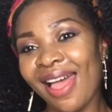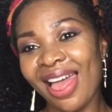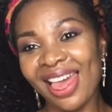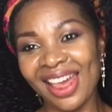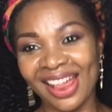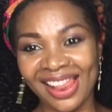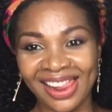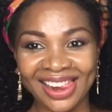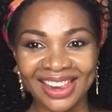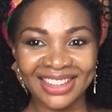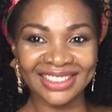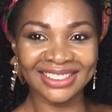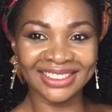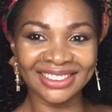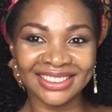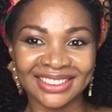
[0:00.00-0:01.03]

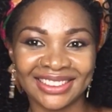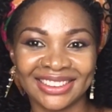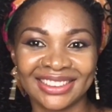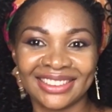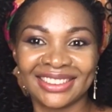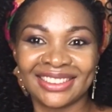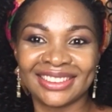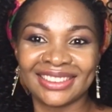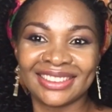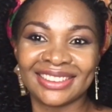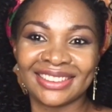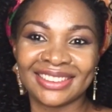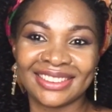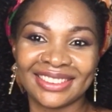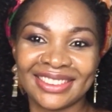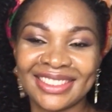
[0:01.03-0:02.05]
spice it up a bit.
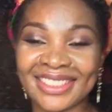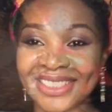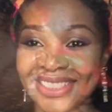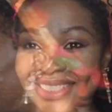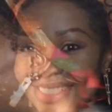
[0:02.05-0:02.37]
You can do